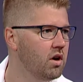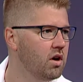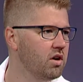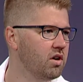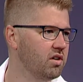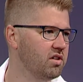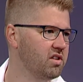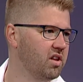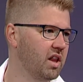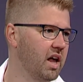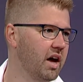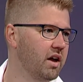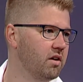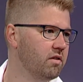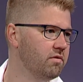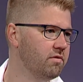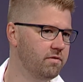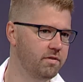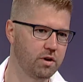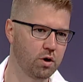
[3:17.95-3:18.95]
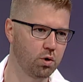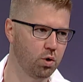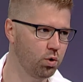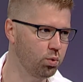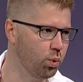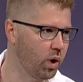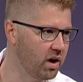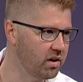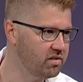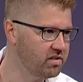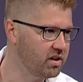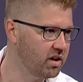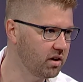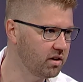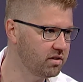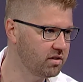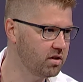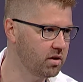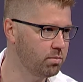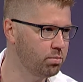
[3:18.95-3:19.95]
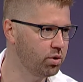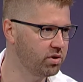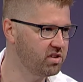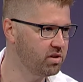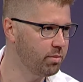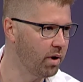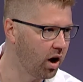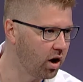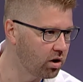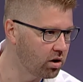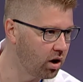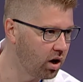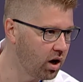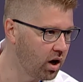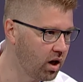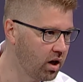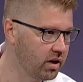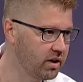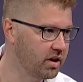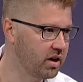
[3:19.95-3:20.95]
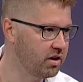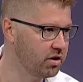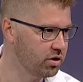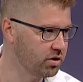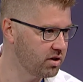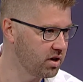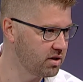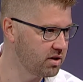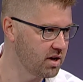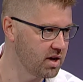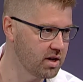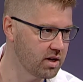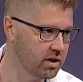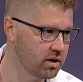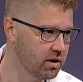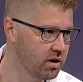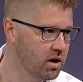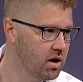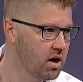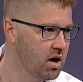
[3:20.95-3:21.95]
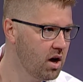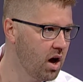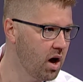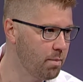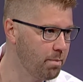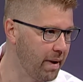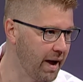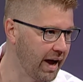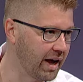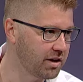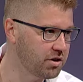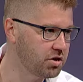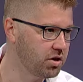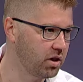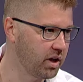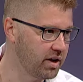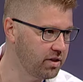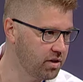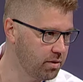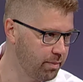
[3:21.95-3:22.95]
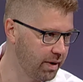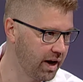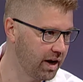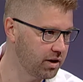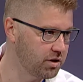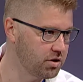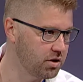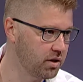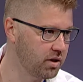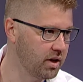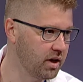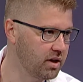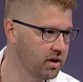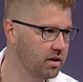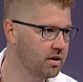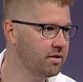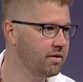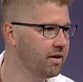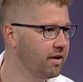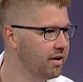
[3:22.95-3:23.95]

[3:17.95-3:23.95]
You know, there's a lot of you know old wives' tale to put some alcohol in it or to take a, a match, light the match, and then I was